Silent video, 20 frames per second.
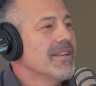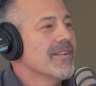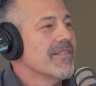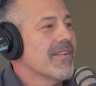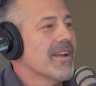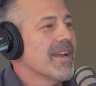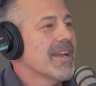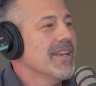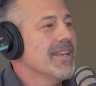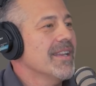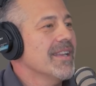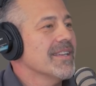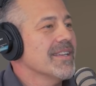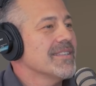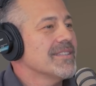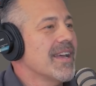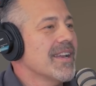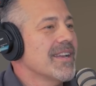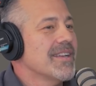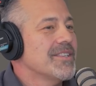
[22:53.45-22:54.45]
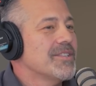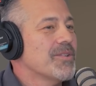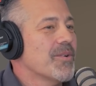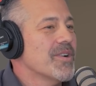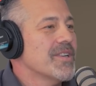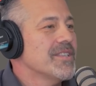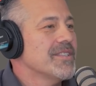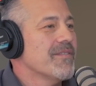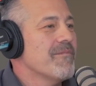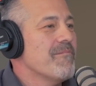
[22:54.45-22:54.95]
Right? It's not a
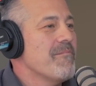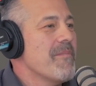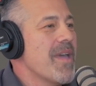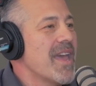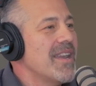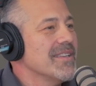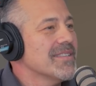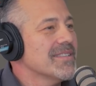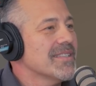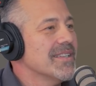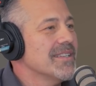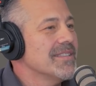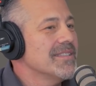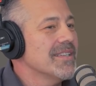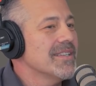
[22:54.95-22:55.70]
shortage of medicines.